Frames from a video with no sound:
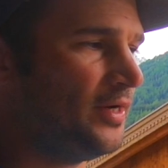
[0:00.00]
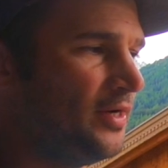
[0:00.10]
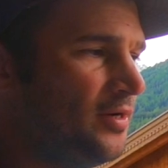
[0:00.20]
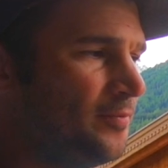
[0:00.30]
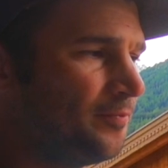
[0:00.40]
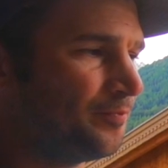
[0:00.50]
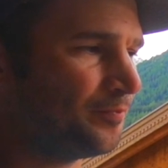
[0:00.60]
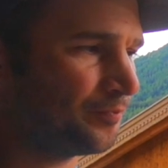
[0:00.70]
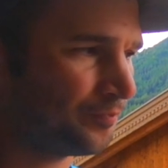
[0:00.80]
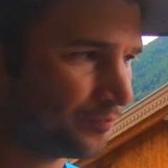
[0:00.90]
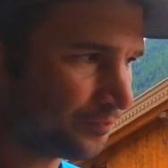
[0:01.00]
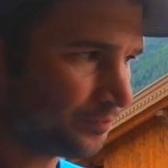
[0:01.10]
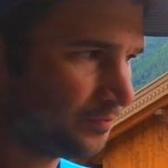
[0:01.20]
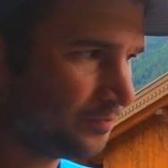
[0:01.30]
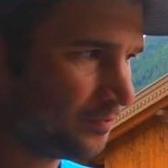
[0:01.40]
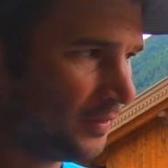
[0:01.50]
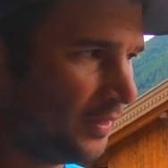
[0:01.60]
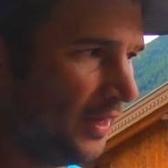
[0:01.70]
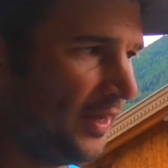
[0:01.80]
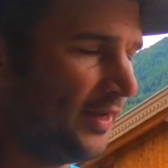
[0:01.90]
here,
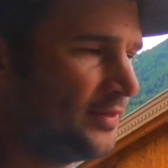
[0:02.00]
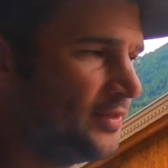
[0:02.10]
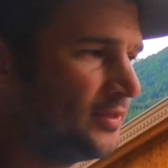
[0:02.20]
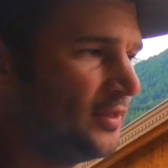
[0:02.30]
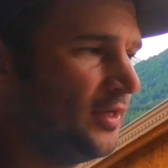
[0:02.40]
and